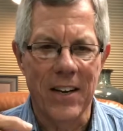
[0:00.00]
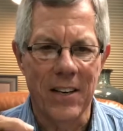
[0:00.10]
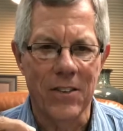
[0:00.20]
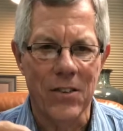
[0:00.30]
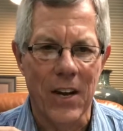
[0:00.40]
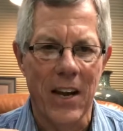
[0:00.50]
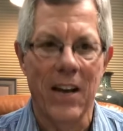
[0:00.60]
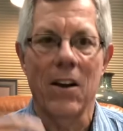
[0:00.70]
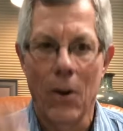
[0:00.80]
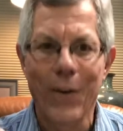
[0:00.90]
in
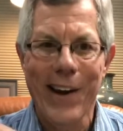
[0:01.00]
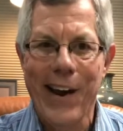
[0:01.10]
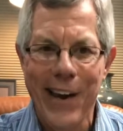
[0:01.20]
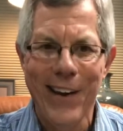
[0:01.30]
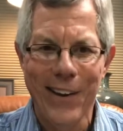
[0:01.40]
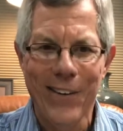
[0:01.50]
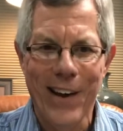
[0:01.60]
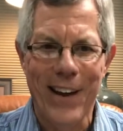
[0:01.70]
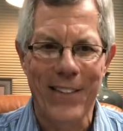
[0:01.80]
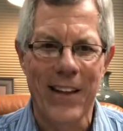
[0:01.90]
saying, okay,
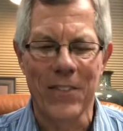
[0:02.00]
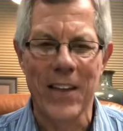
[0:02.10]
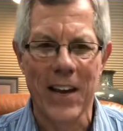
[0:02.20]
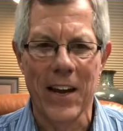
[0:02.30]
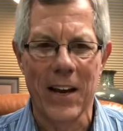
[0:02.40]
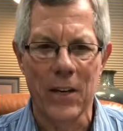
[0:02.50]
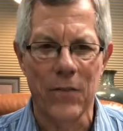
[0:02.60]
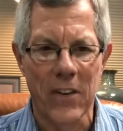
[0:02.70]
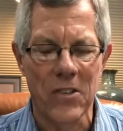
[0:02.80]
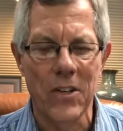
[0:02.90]
okay, not that kind of
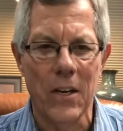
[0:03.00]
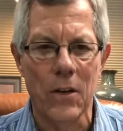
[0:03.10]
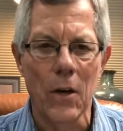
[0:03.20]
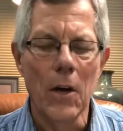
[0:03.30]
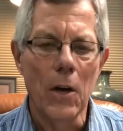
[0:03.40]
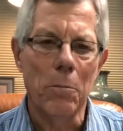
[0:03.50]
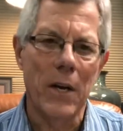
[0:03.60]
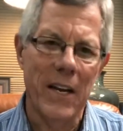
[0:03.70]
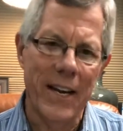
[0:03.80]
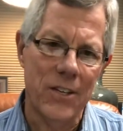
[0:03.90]
assent,
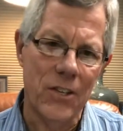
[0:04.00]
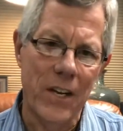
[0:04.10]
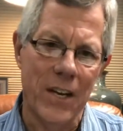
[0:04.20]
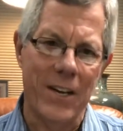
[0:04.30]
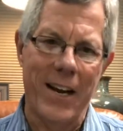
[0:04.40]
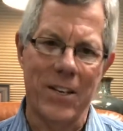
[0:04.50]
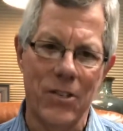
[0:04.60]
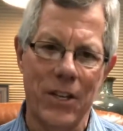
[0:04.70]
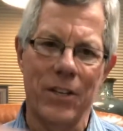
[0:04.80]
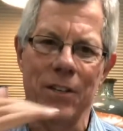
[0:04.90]
but ascent as
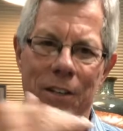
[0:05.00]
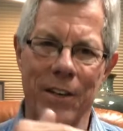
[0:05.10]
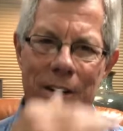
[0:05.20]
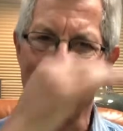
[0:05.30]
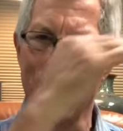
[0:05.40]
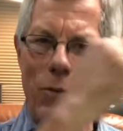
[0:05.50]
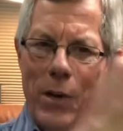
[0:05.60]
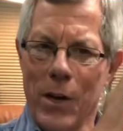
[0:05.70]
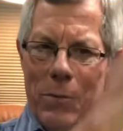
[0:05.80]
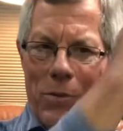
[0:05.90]
in
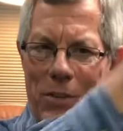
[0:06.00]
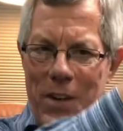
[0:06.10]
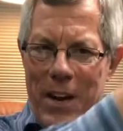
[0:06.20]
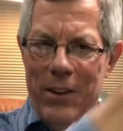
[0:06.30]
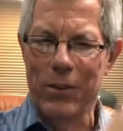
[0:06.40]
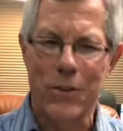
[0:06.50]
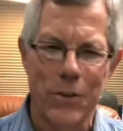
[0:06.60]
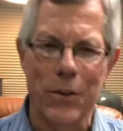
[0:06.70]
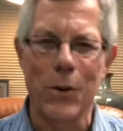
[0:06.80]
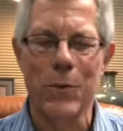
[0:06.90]
going upstairs or
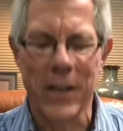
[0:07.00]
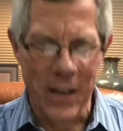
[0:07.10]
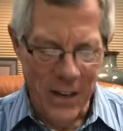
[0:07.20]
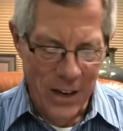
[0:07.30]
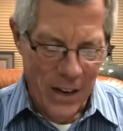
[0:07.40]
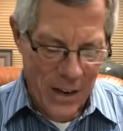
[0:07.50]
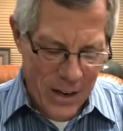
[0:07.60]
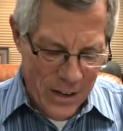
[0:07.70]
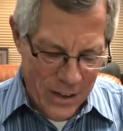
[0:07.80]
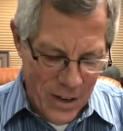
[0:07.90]
going,
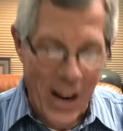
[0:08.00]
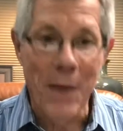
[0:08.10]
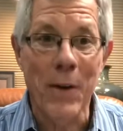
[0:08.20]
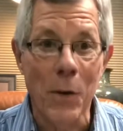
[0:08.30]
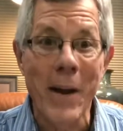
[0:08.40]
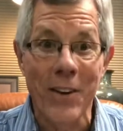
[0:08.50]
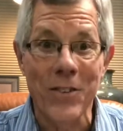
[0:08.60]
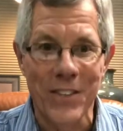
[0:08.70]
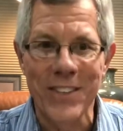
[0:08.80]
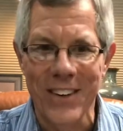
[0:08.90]
uh, climbing a
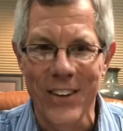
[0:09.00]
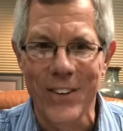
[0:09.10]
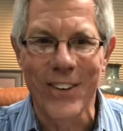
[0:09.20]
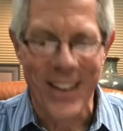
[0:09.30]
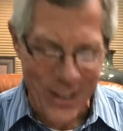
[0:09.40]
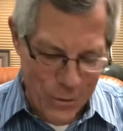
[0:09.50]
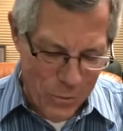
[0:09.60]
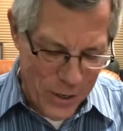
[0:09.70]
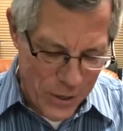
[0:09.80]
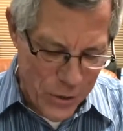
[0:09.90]
mountain, literally, is
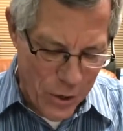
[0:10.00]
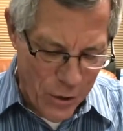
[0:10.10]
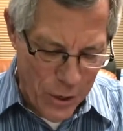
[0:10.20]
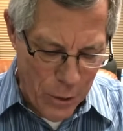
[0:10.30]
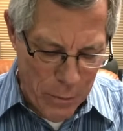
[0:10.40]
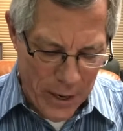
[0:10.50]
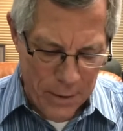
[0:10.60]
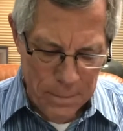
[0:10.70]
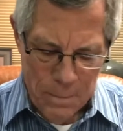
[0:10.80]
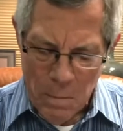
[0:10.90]
what it's talking about.
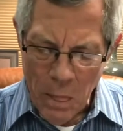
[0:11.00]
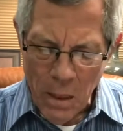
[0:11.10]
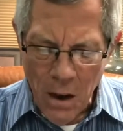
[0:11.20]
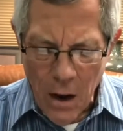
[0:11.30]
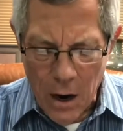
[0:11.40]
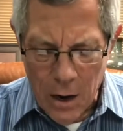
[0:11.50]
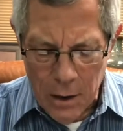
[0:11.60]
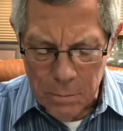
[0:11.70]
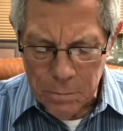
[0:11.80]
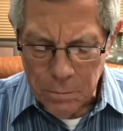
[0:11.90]
Um,